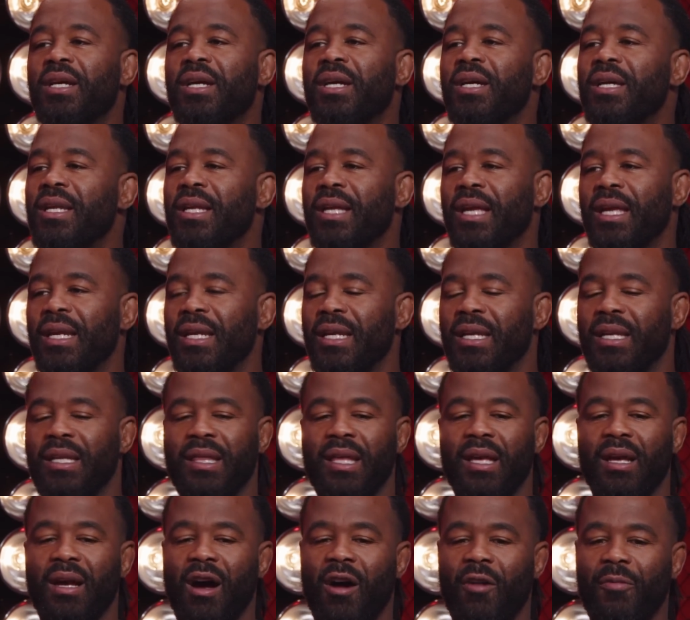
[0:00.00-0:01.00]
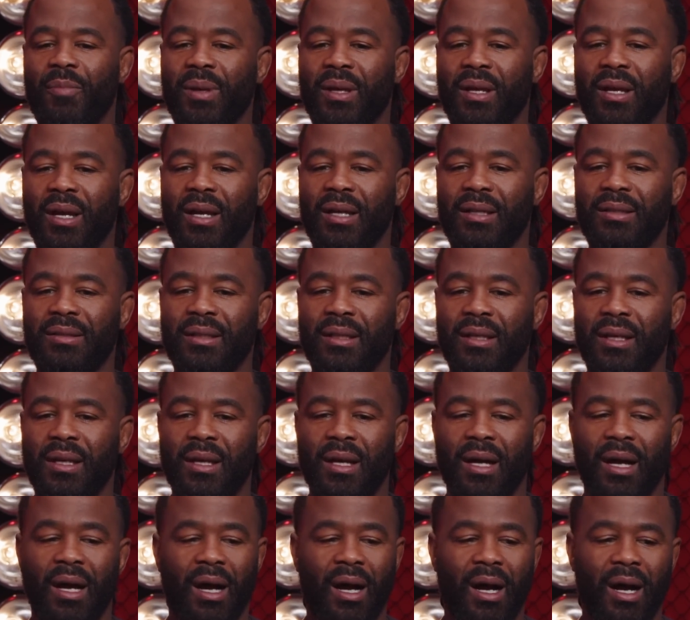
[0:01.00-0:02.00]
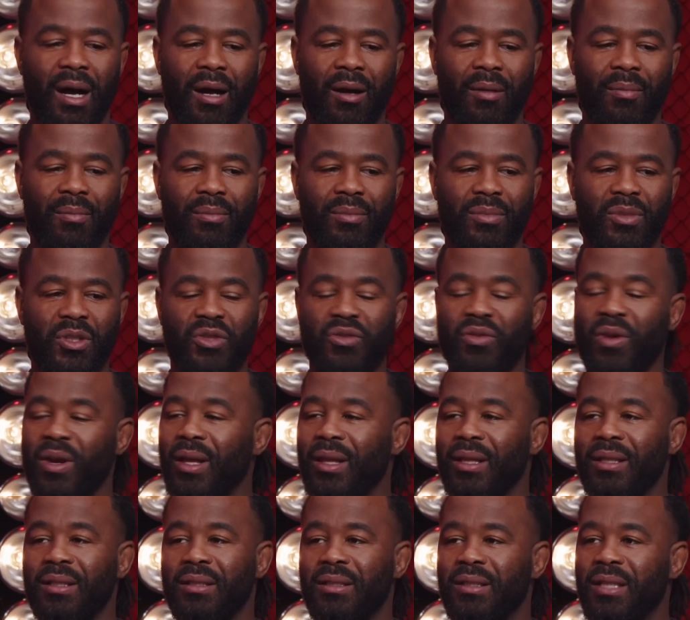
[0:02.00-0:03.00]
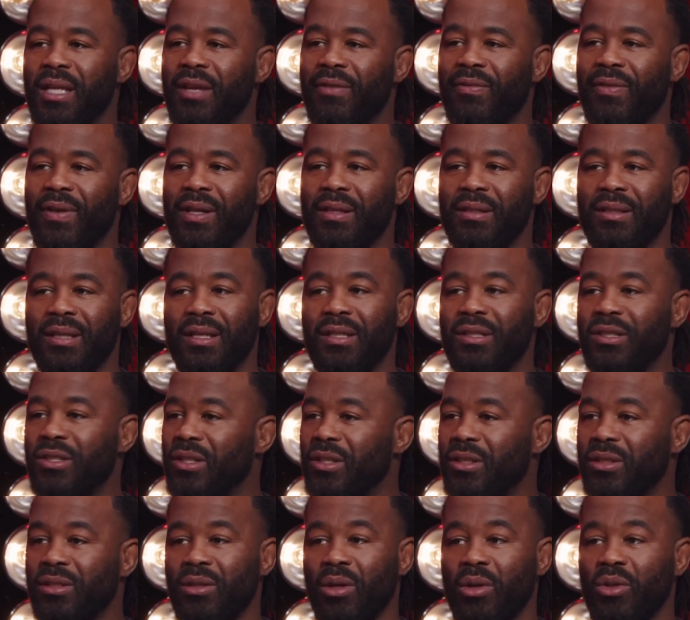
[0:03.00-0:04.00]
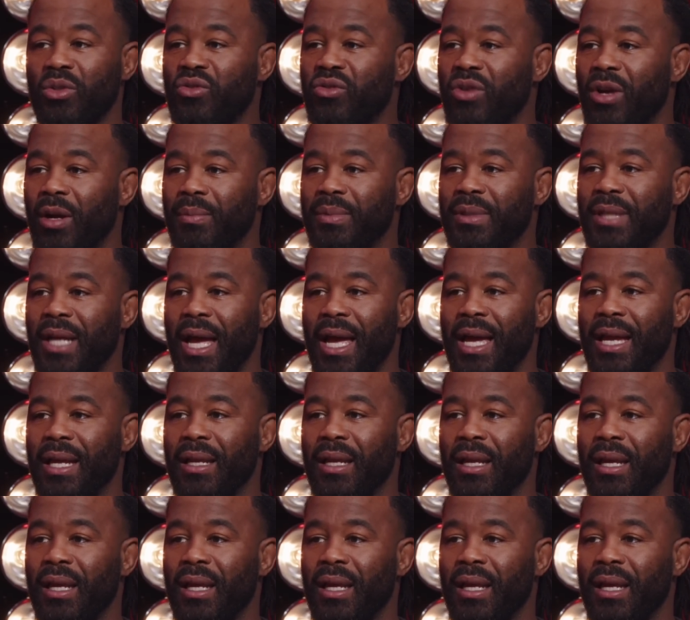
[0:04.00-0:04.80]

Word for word: couldn't get anything off because um, Strickland's defense is just so trump tight.